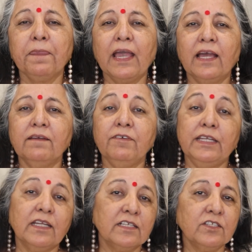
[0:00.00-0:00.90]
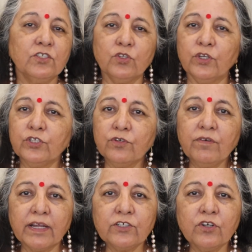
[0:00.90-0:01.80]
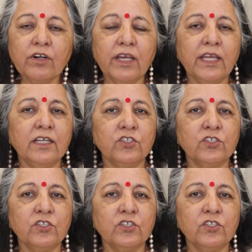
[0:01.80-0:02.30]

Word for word: and Venus is going to retrograde.